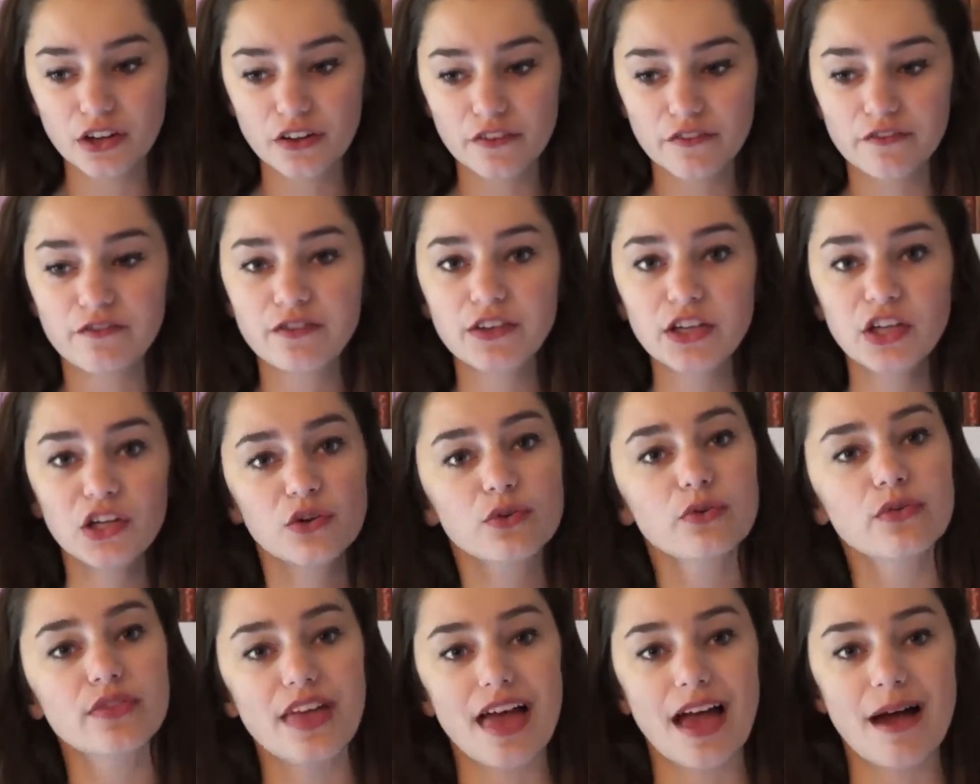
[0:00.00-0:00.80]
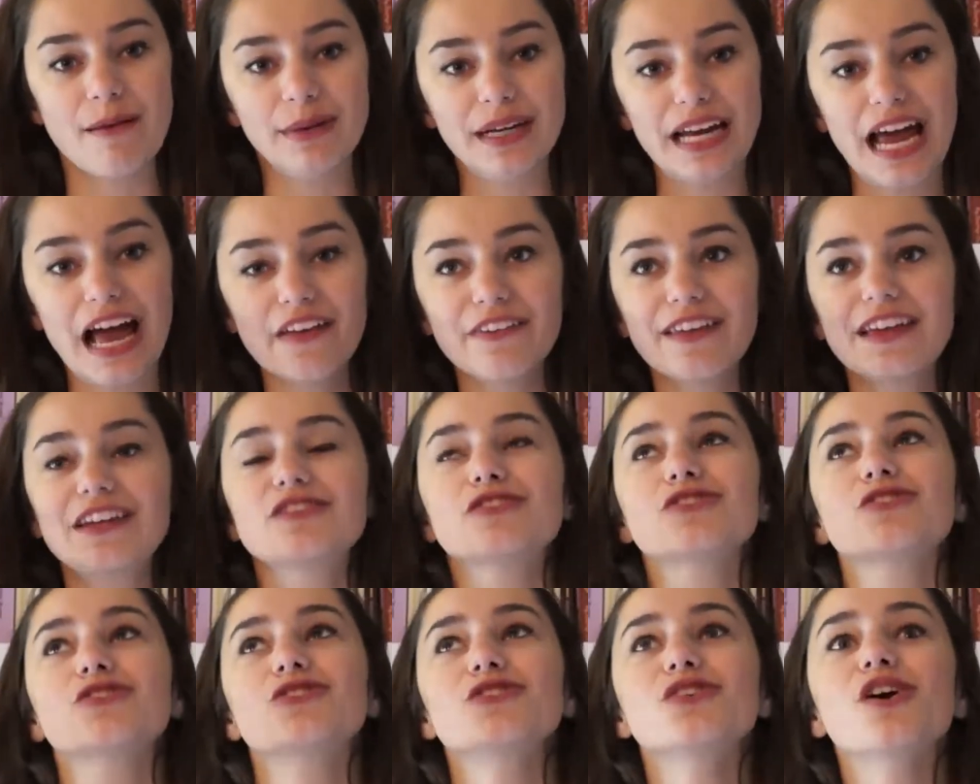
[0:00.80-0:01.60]
view them and how they
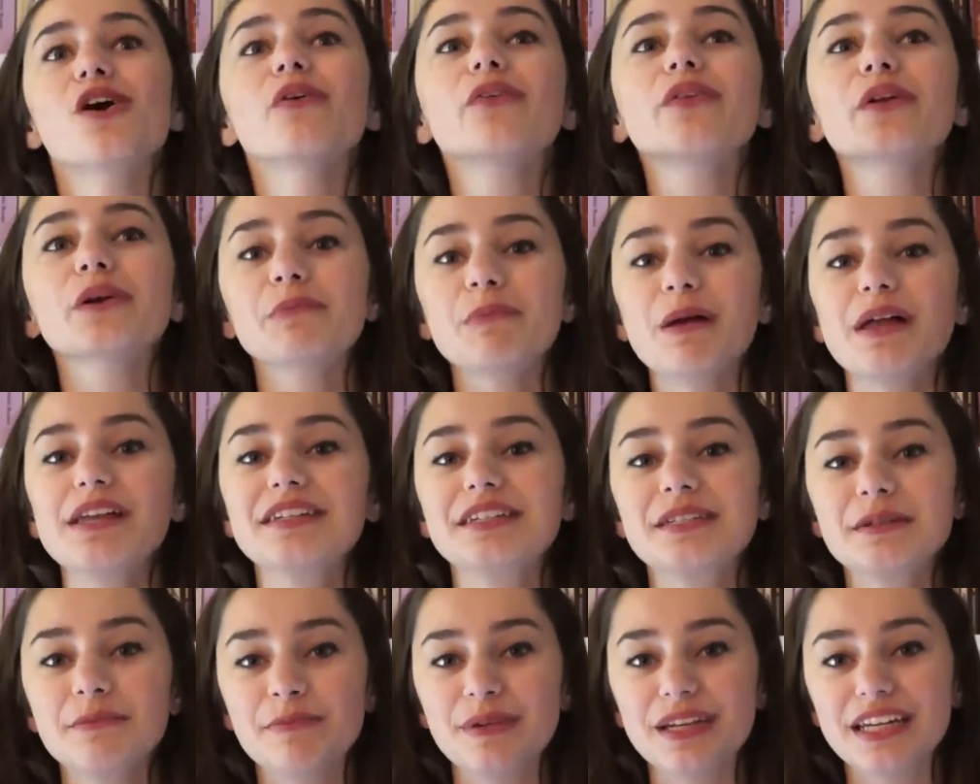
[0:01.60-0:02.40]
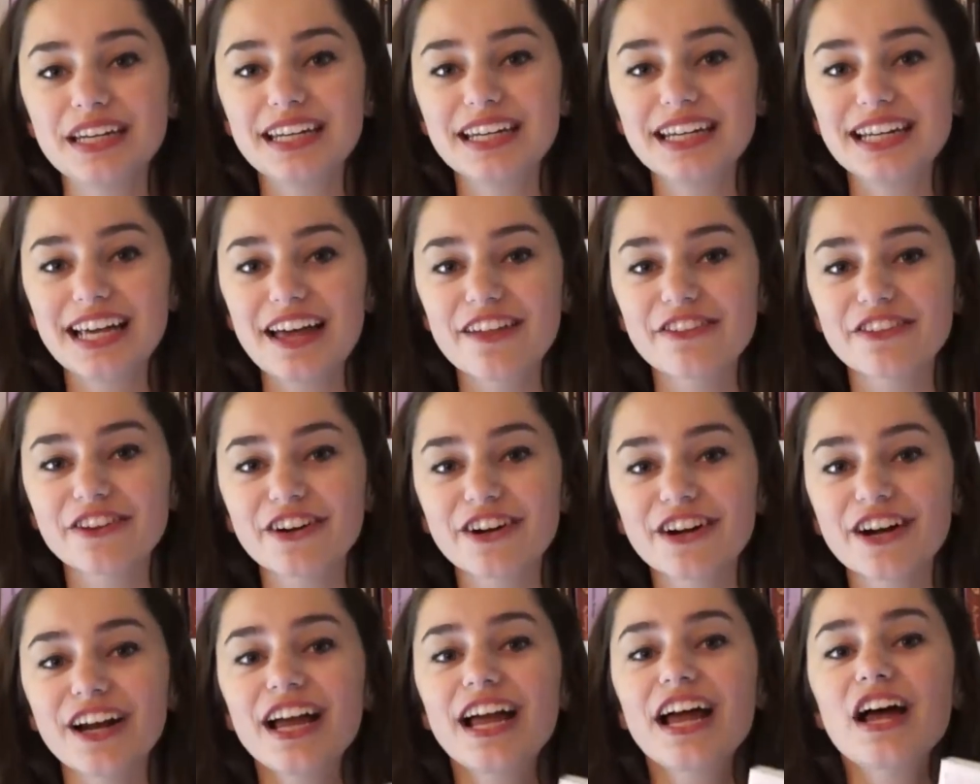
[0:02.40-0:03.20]
just know they're meant to be
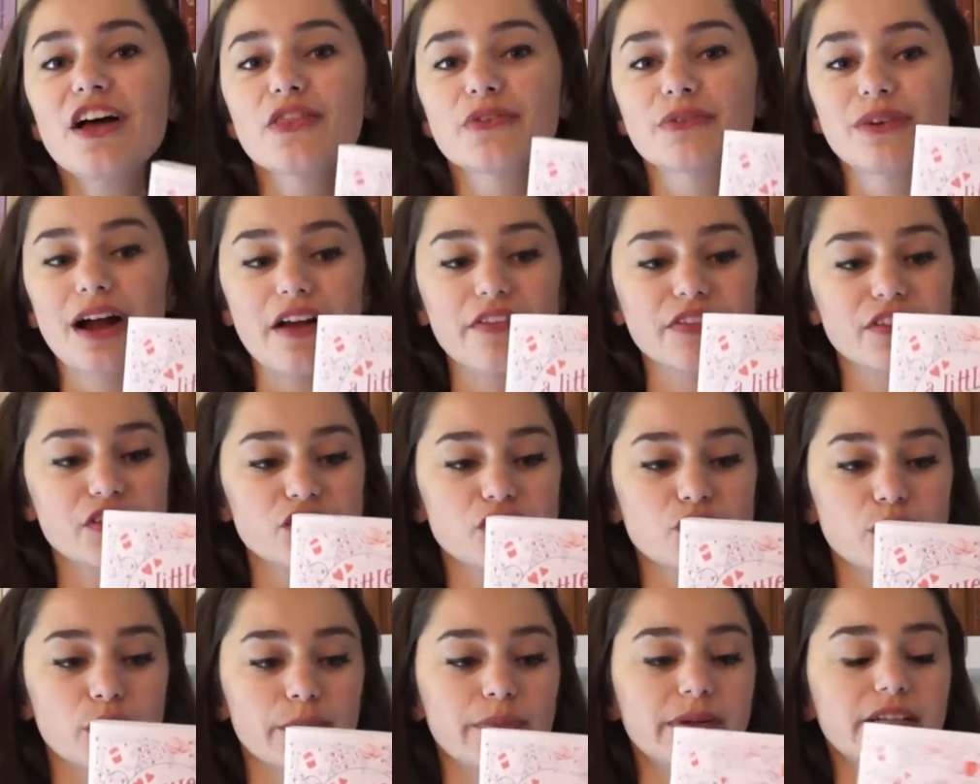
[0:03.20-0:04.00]
together throughout the story,